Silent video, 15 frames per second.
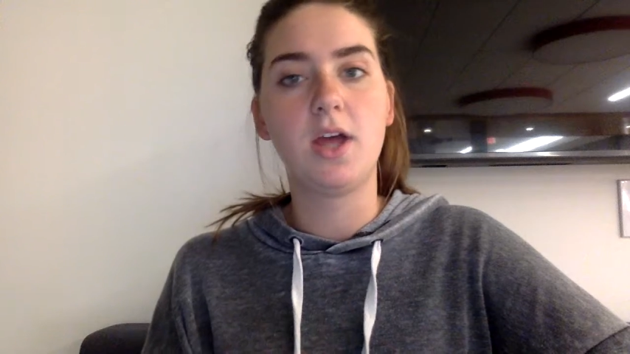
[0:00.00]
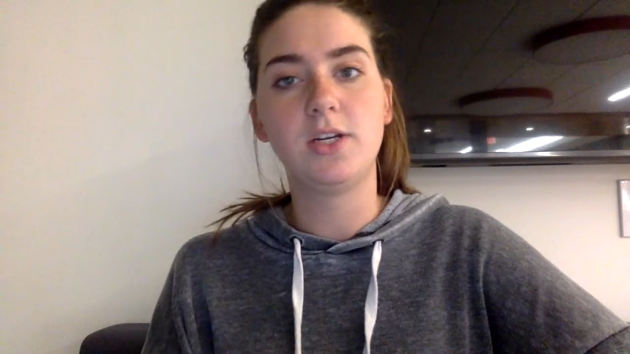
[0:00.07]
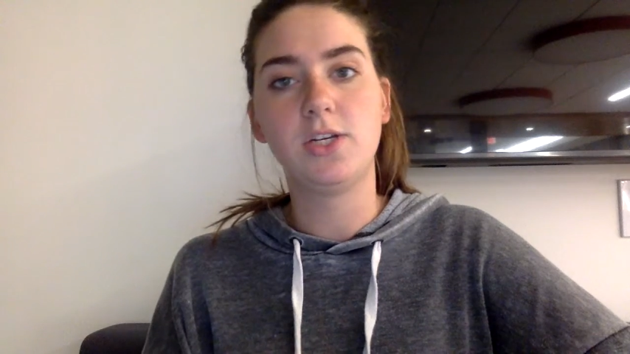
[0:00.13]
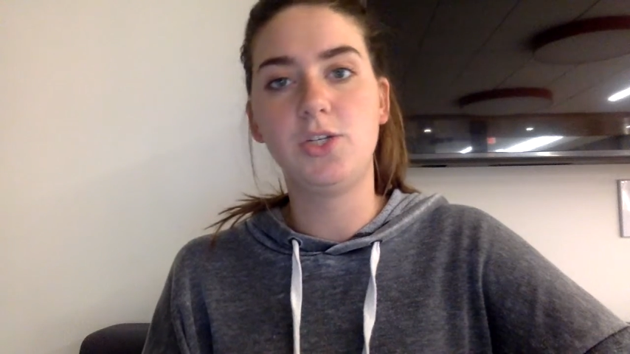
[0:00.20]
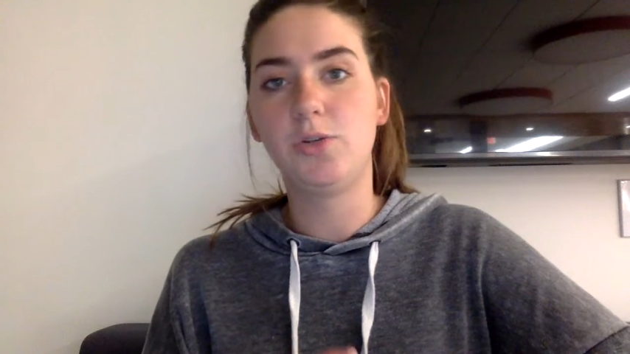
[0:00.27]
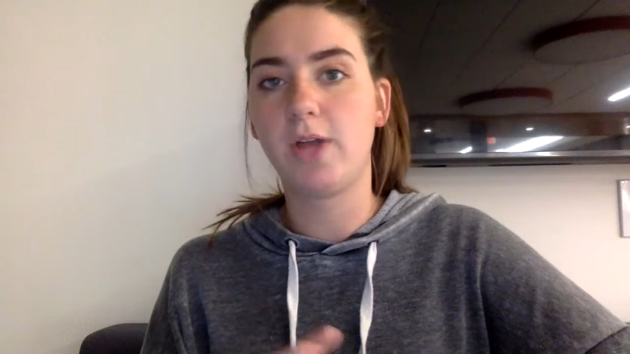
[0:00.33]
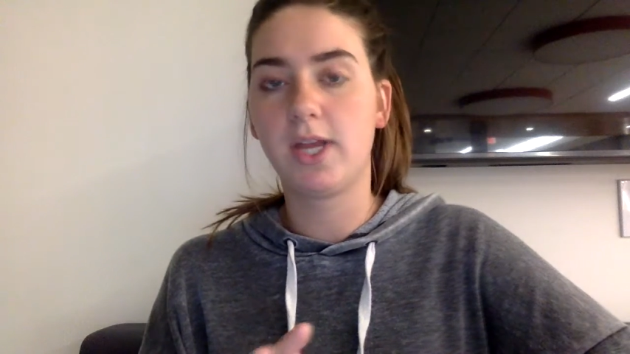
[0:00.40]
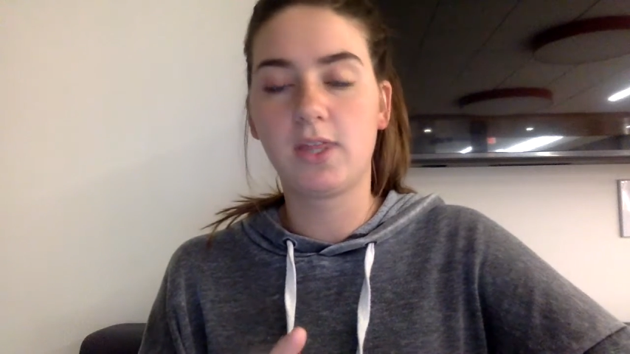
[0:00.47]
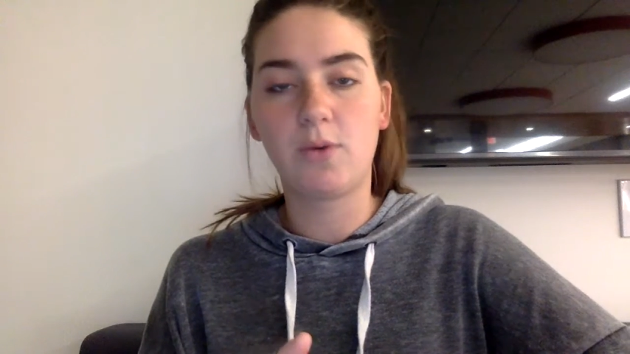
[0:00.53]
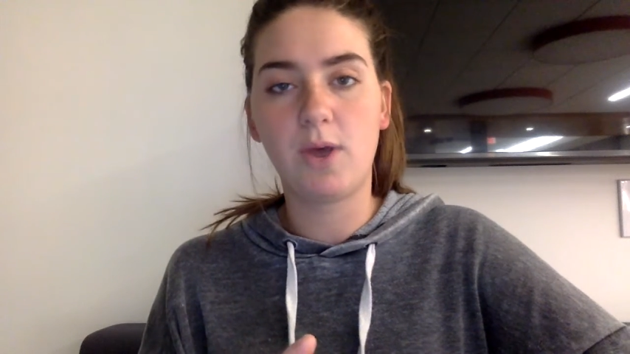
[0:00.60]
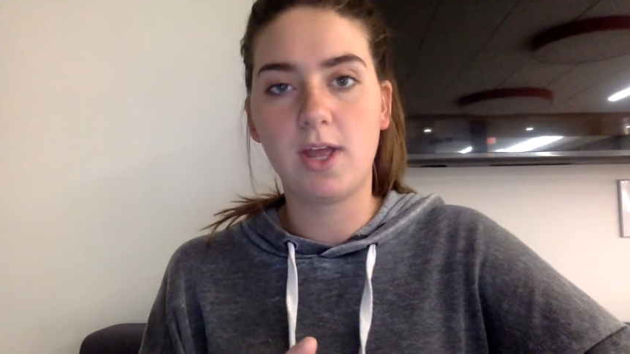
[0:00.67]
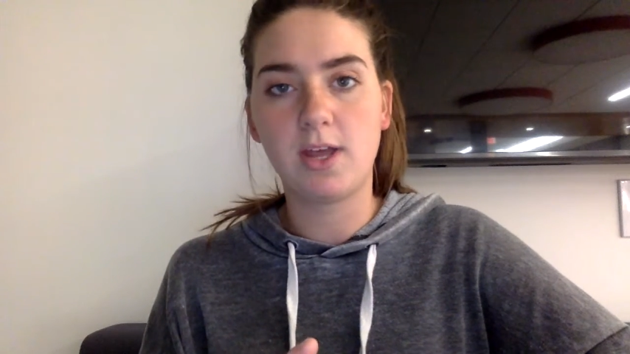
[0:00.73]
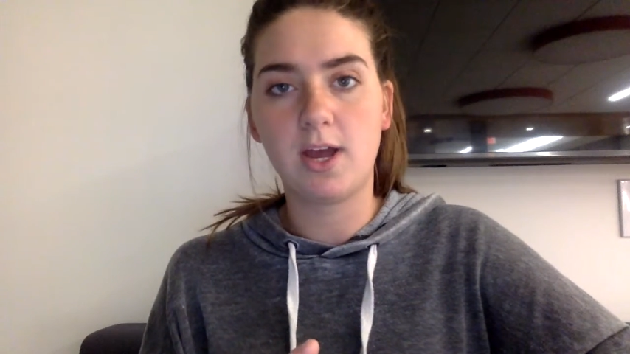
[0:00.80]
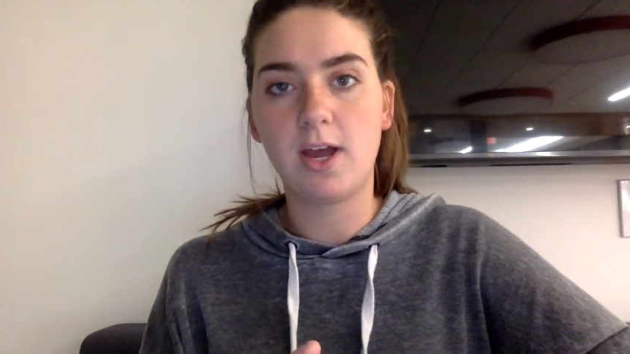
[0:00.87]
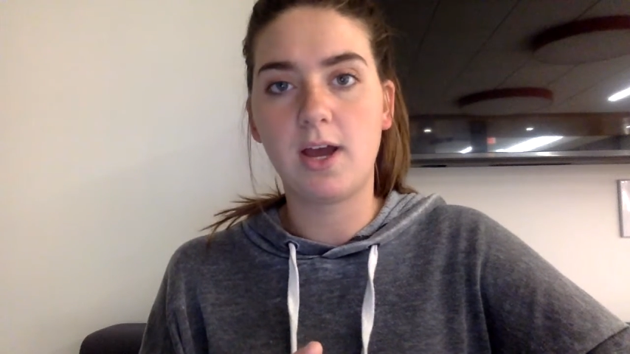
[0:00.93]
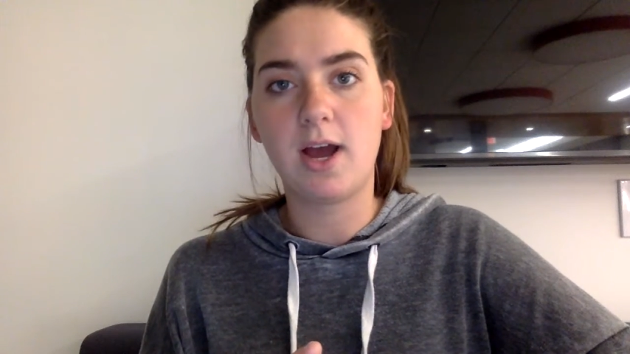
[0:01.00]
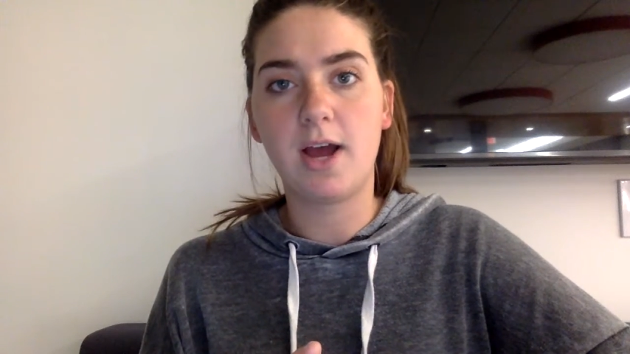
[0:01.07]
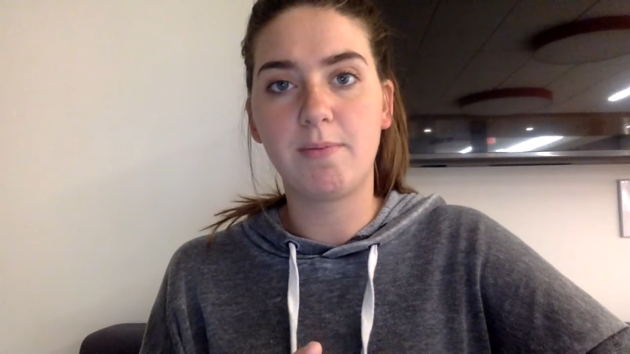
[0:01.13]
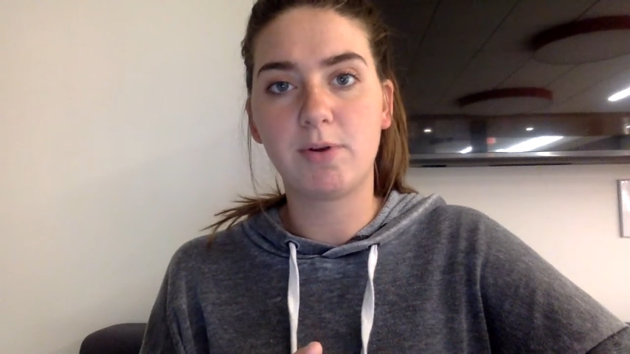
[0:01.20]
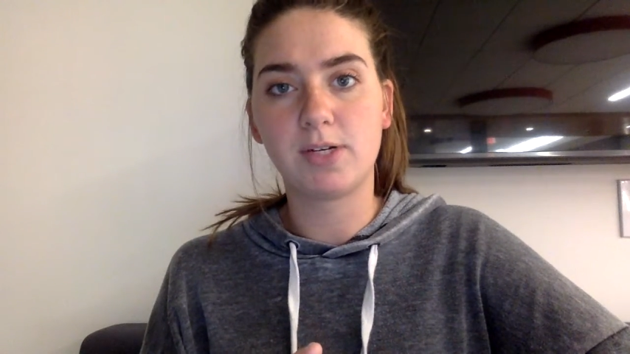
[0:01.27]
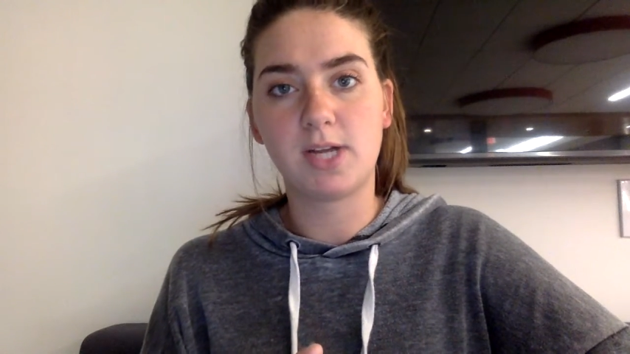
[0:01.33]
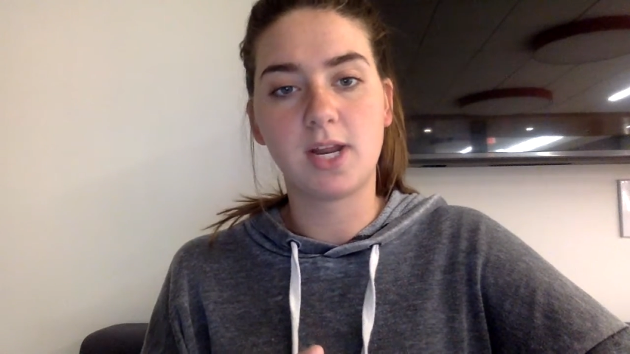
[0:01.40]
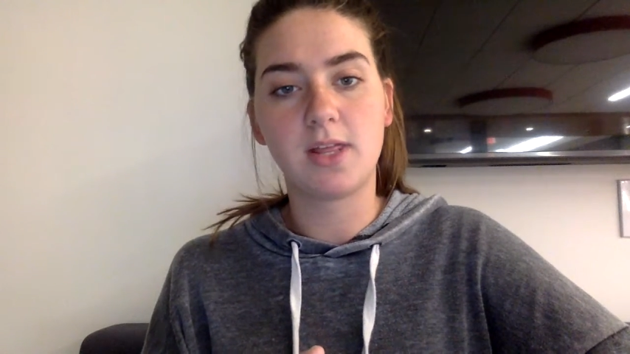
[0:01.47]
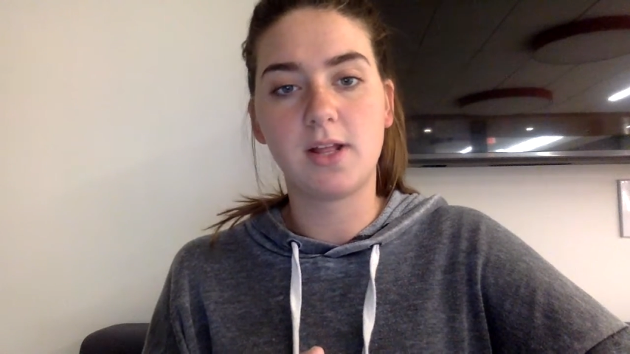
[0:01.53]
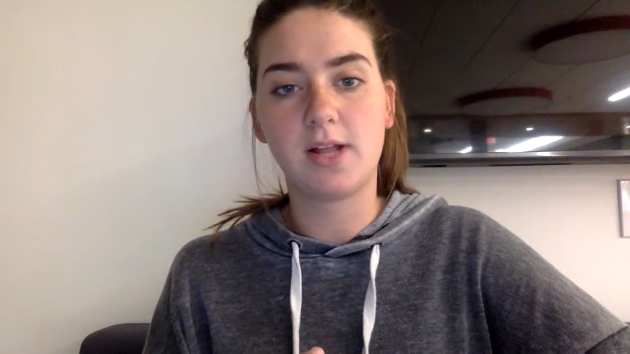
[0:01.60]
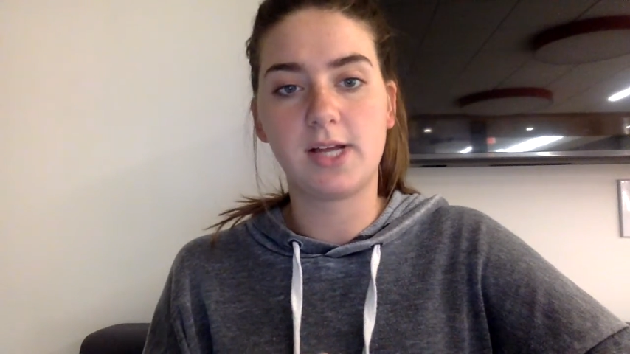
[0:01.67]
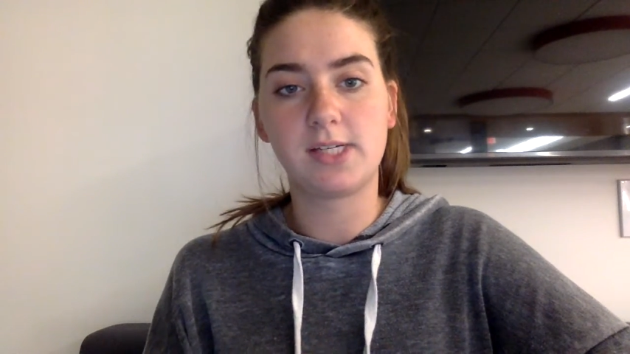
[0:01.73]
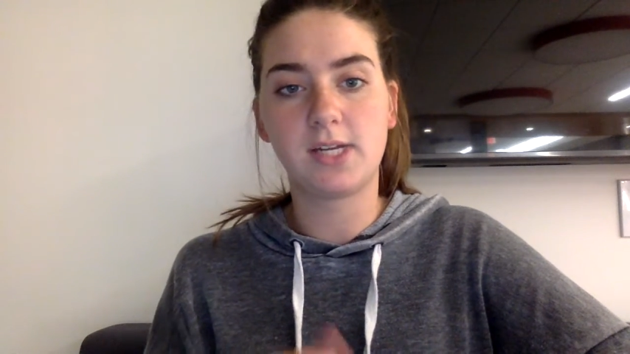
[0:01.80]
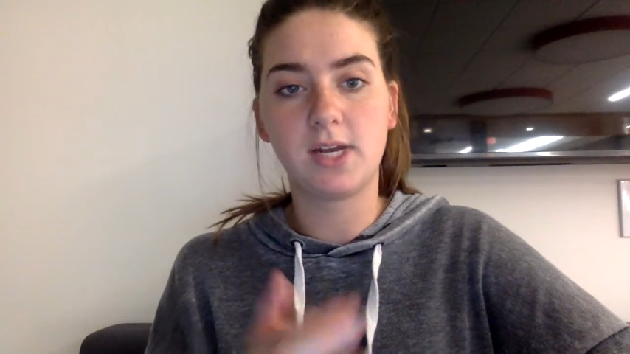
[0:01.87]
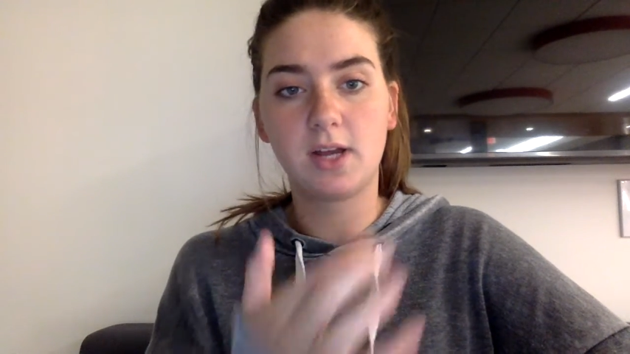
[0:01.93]
Did you like the way that I presented the
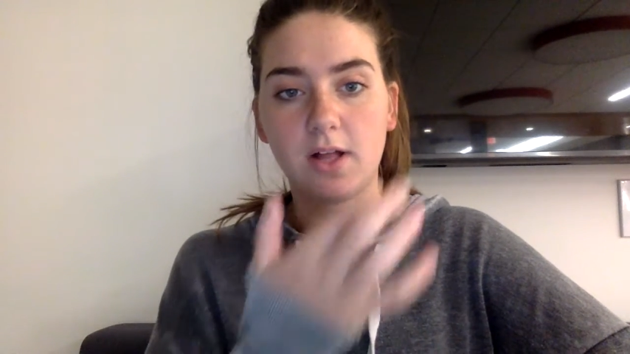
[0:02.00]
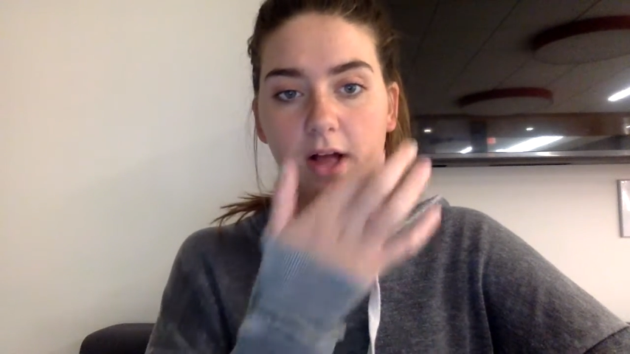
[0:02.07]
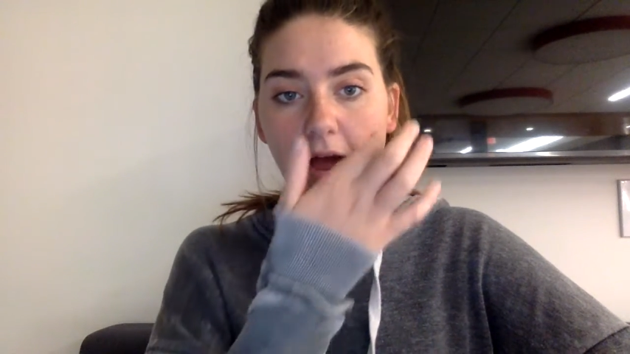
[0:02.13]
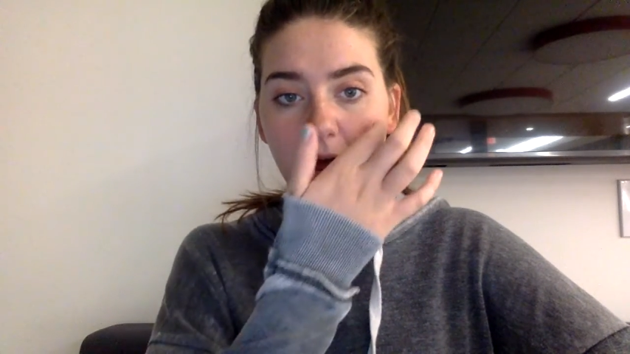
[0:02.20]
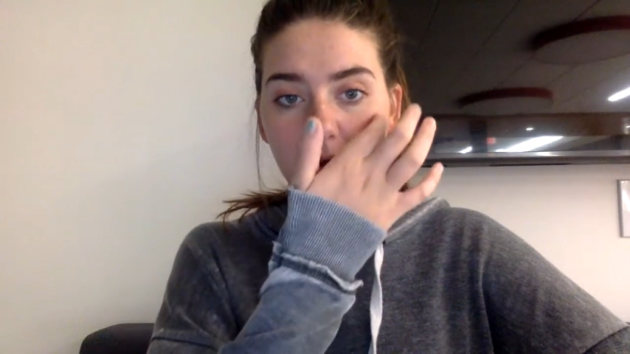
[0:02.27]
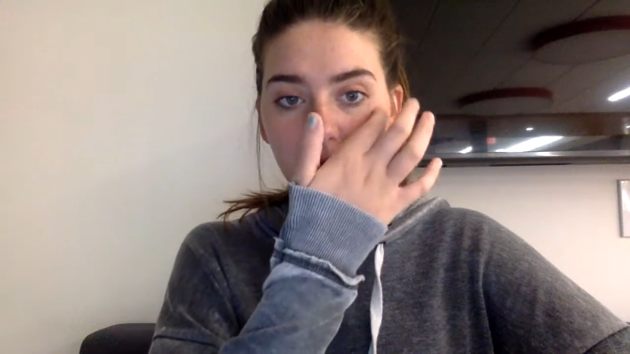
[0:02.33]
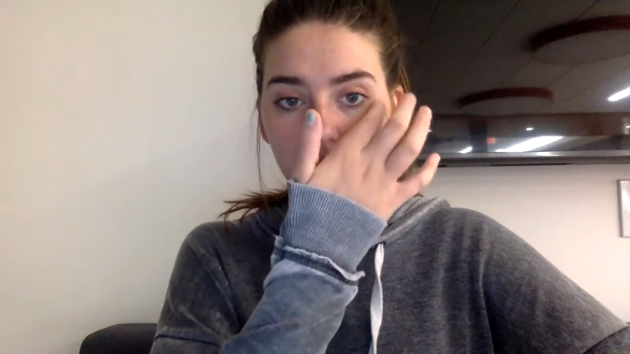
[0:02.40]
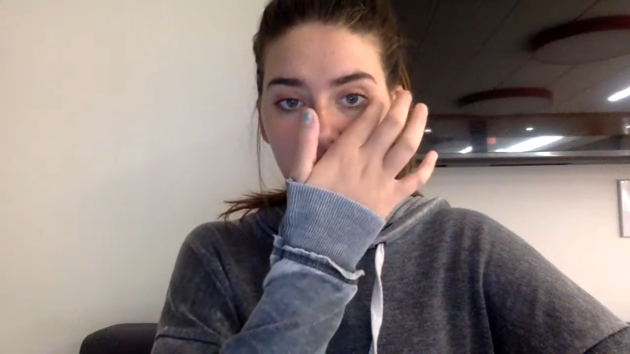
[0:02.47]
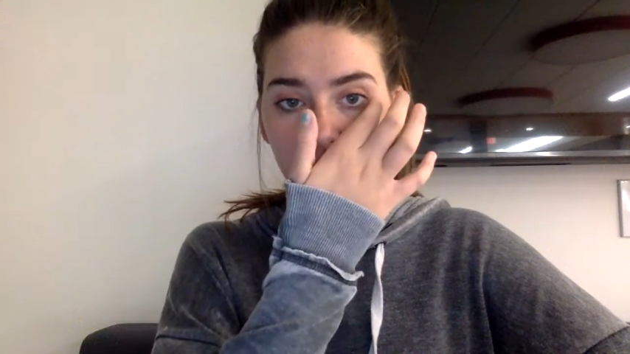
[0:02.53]
lesson in class?